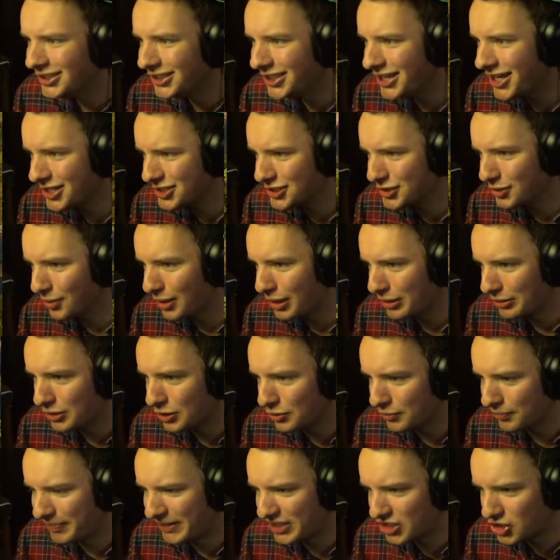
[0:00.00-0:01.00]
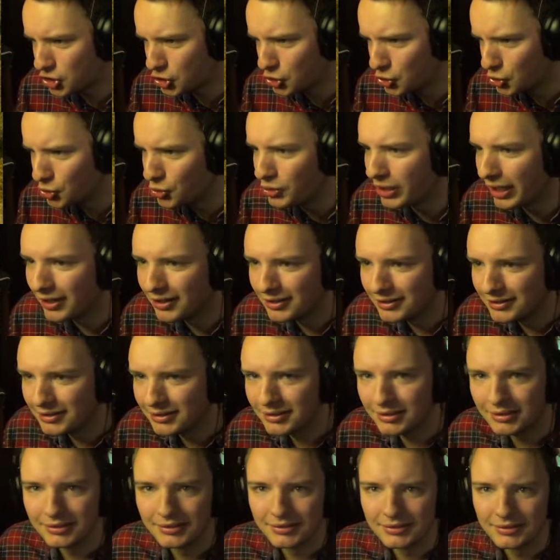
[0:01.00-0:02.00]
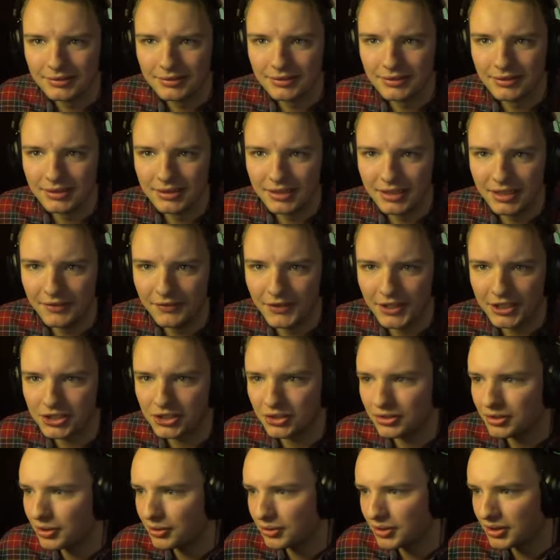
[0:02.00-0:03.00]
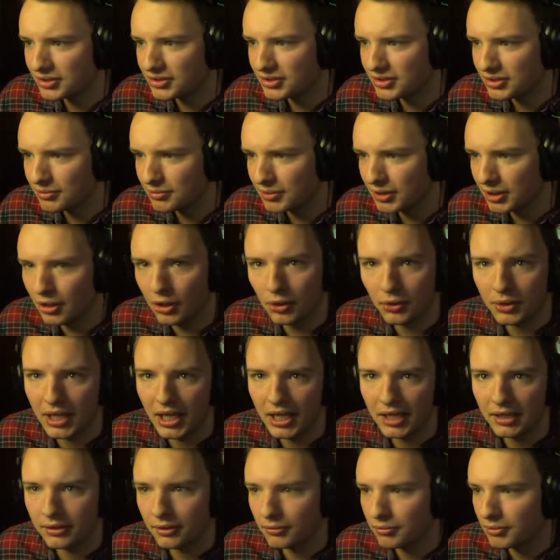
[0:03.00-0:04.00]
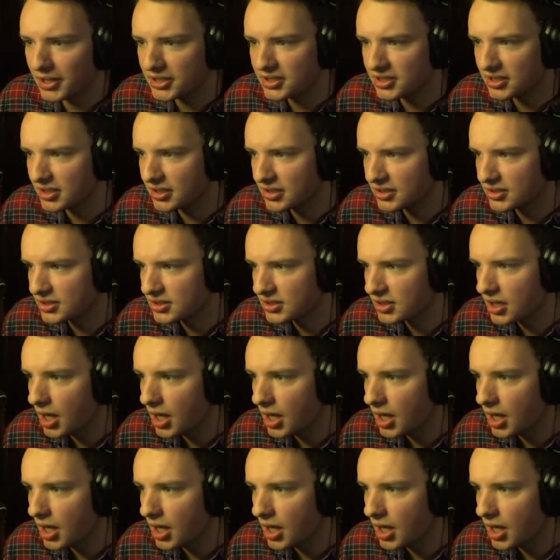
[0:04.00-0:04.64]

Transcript: yes, you are. You've been chewed. Picture notice. Relocate the residence.